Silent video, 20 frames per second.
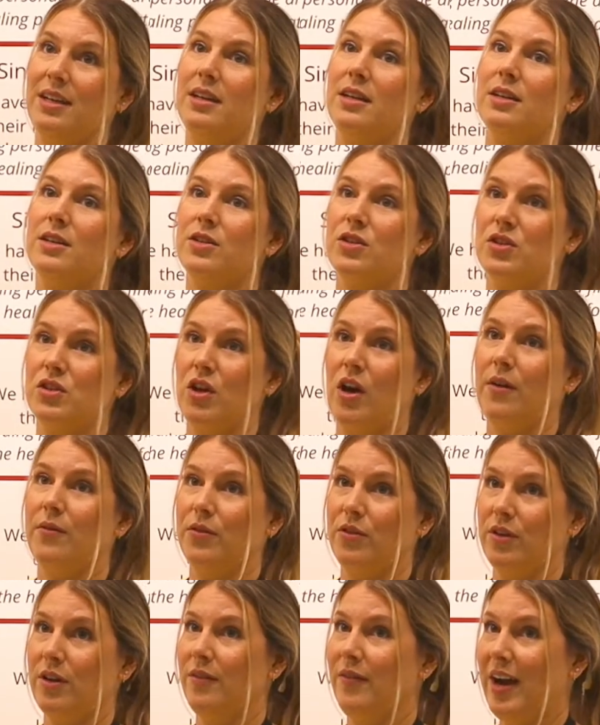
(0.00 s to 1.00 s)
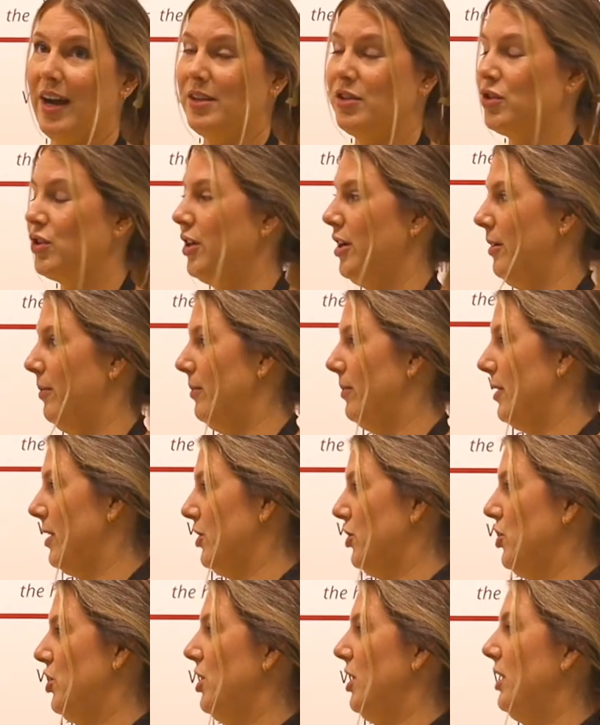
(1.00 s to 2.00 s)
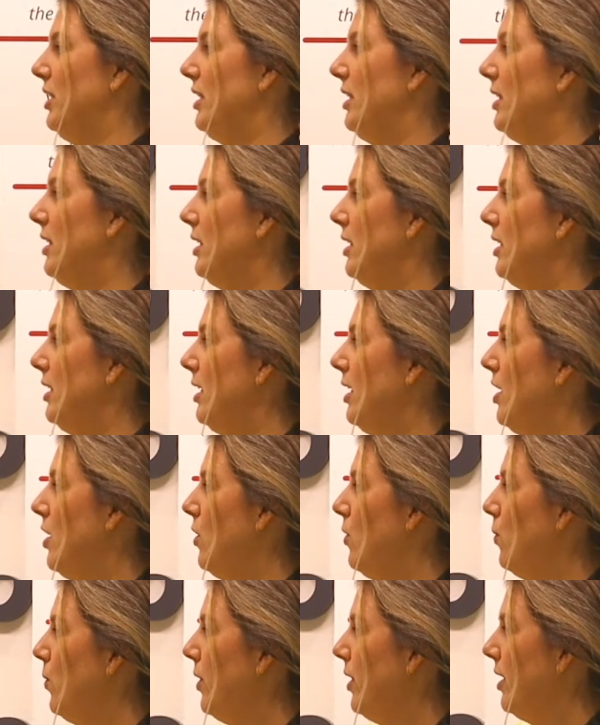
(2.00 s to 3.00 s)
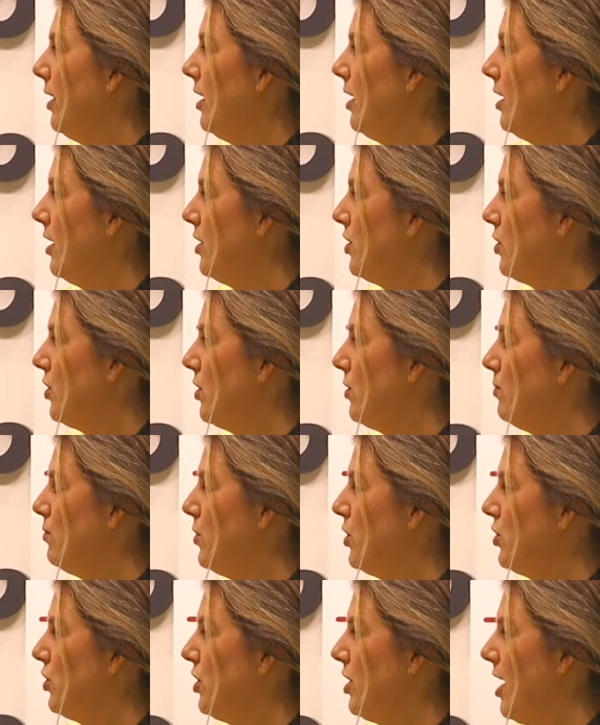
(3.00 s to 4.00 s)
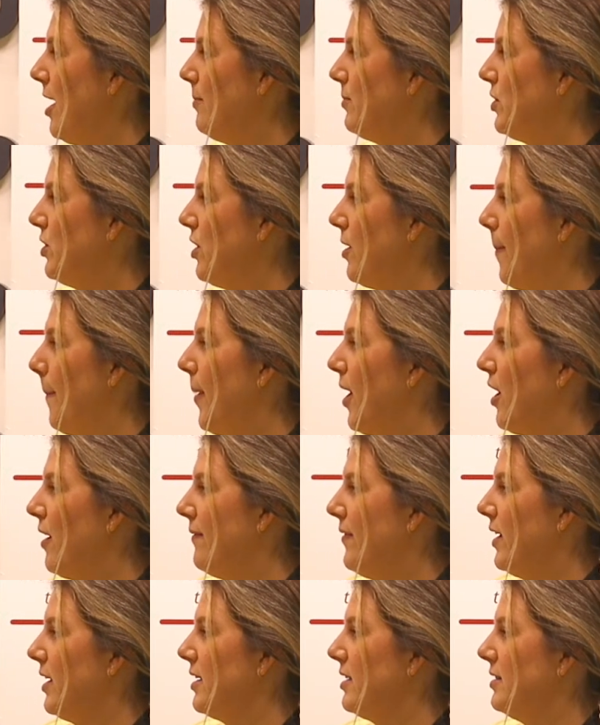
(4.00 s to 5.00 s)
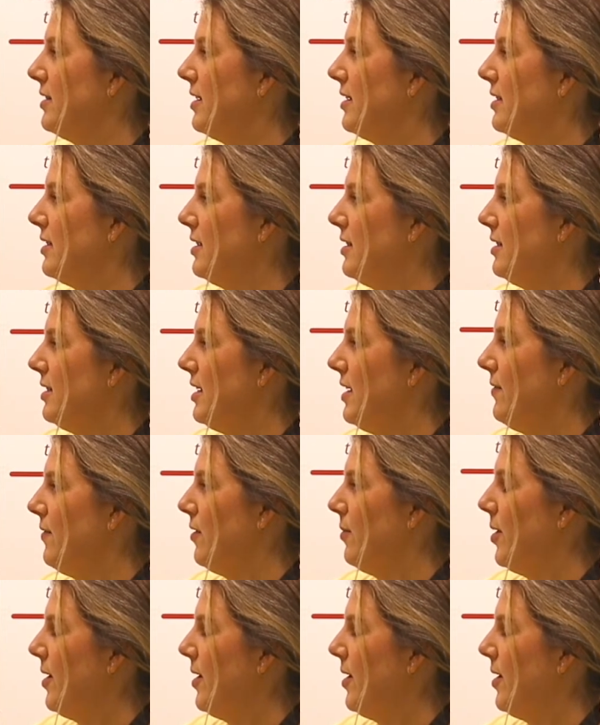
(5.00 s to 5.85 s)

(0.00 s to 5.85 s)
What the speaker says: soft serve ice cream because she would mush it up to the perfect consistency for me.